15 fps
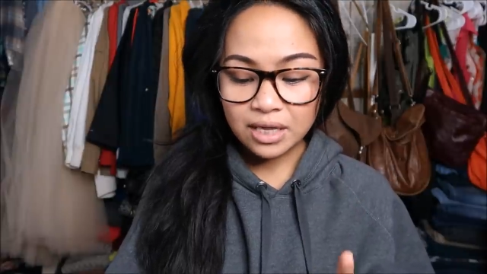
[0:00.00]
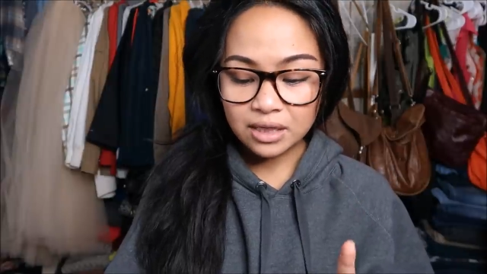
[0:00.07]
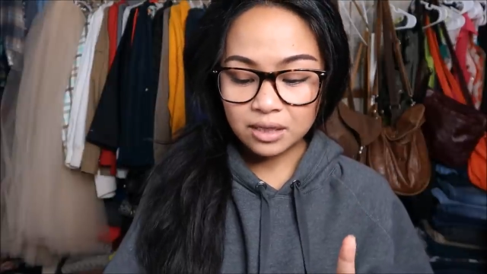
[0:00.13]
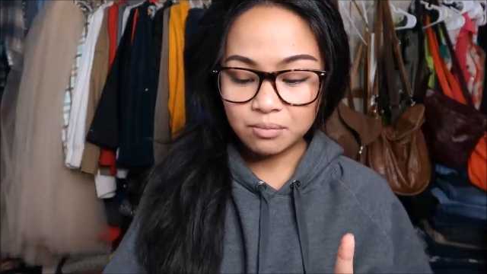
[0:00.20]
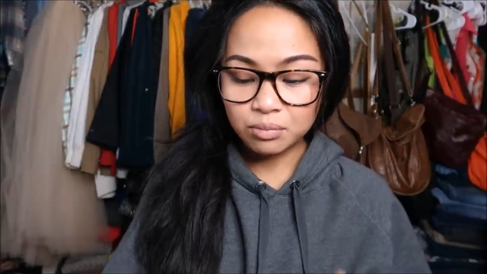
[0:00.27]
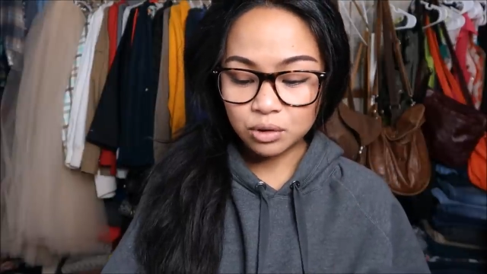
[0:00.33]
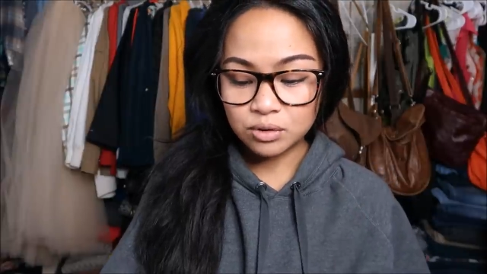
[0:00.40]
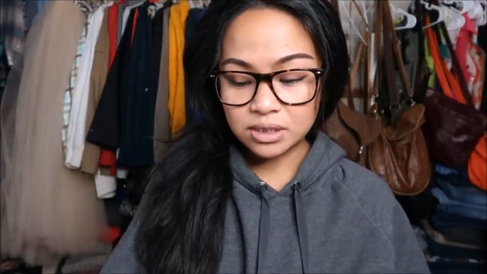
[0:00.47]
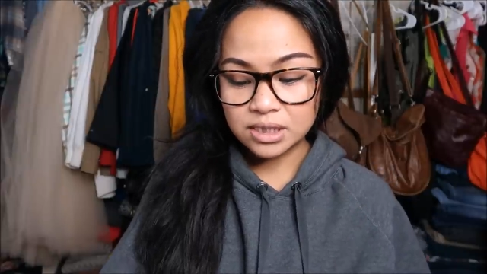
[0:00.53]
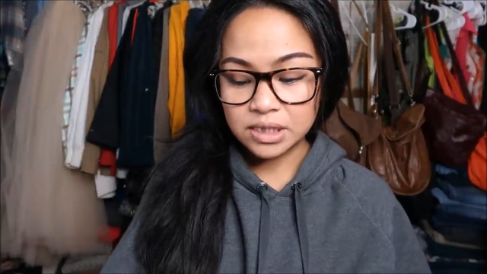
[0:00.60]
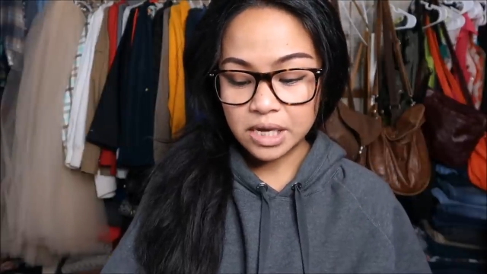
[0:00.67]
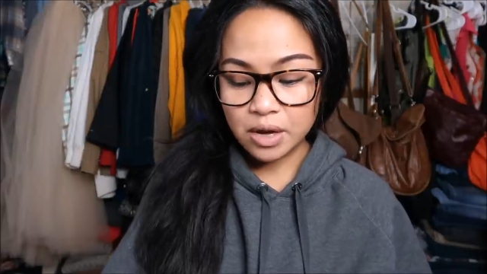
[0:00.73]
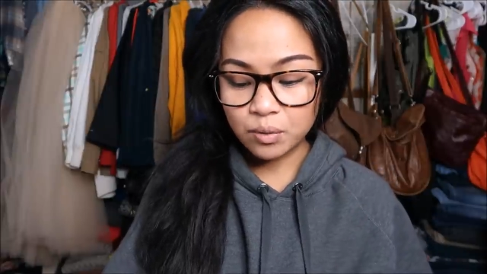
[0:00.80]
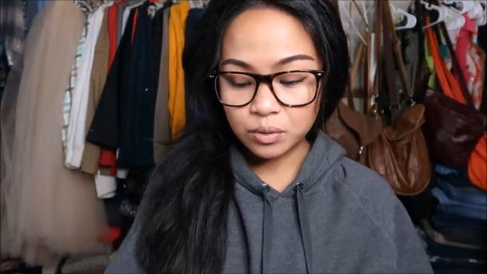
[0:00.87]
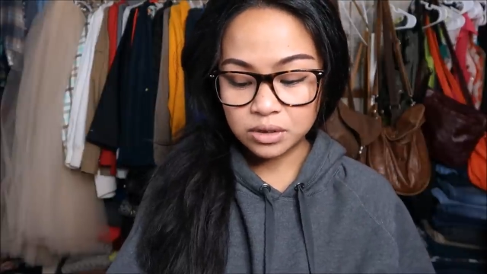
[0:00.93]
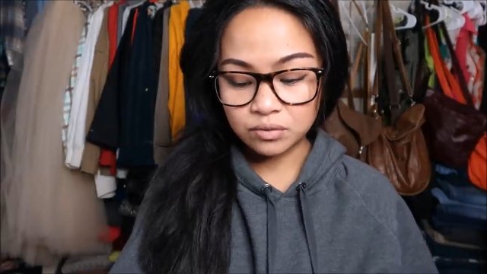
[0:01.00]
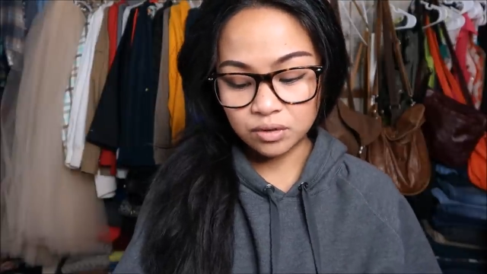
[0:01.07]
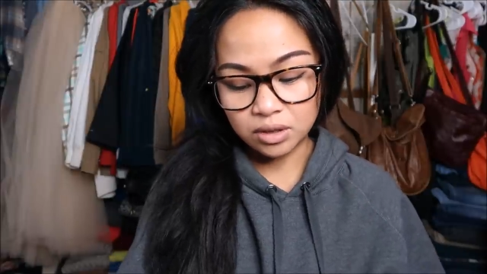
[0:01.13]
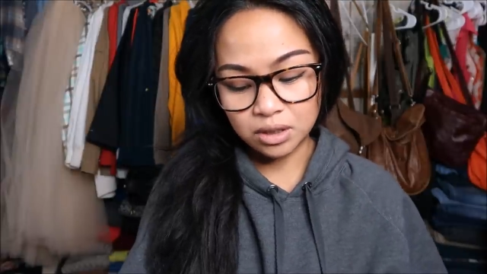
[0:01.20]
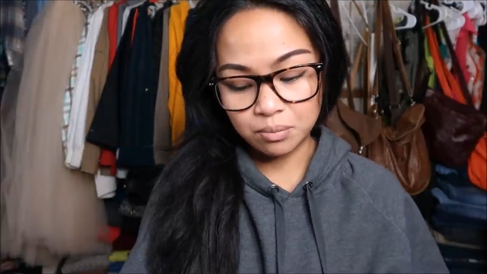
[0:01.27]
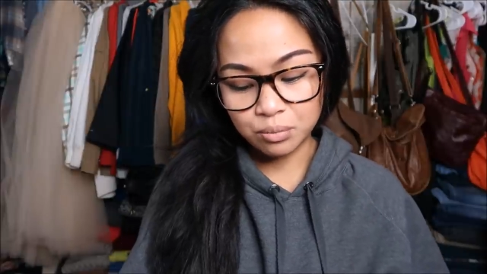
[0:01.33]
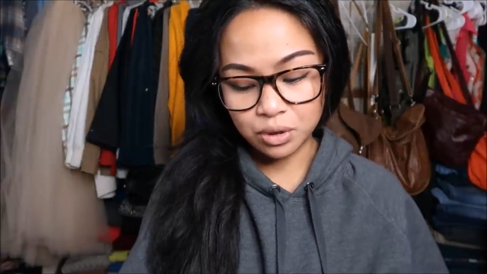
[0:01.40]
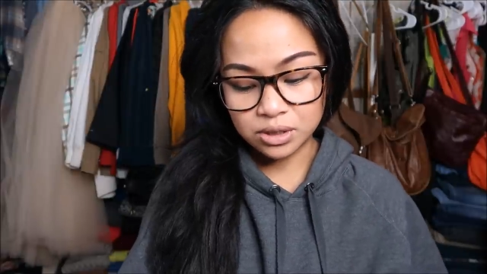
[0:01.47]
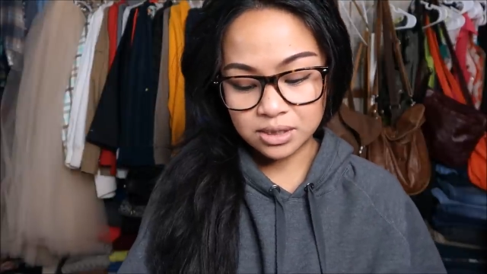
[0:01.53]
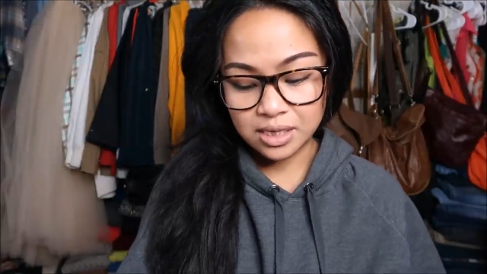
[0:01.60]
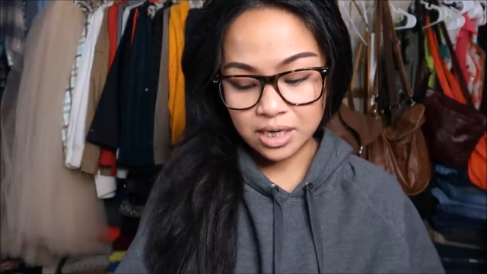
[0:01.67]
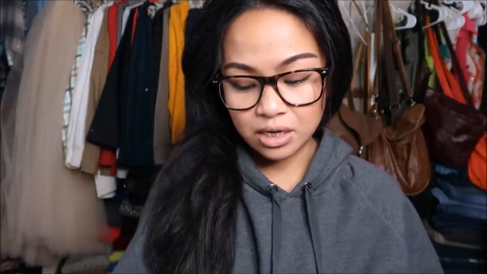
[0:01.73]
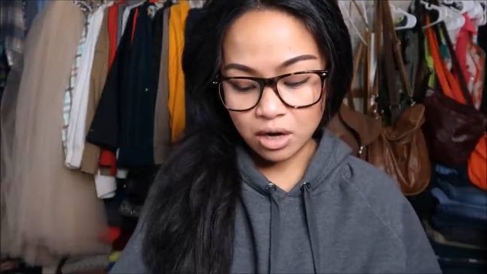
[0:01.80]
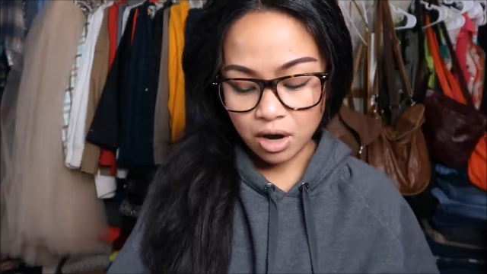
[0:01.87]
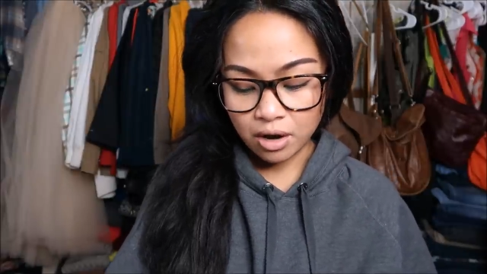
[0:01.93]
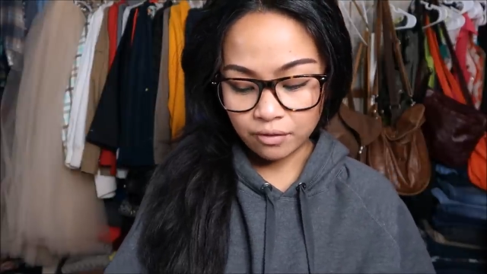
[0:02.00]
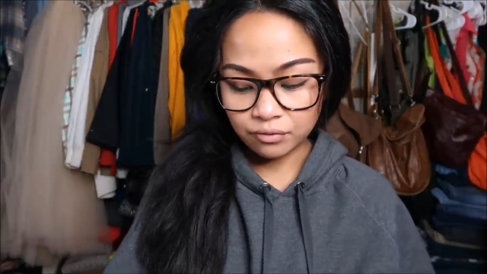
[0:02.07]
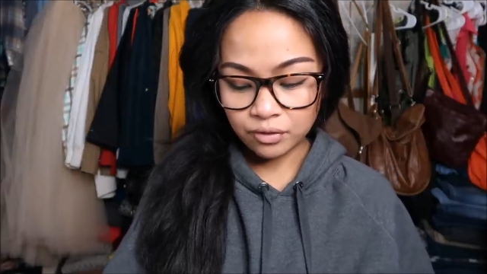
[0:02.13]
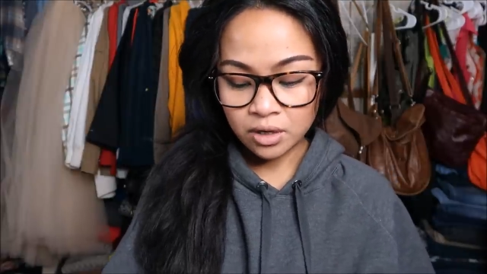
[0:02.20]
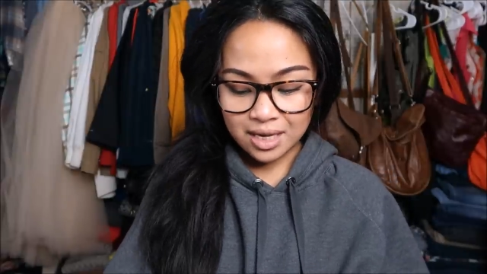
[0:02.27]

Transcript: and the blue discount was 50% off.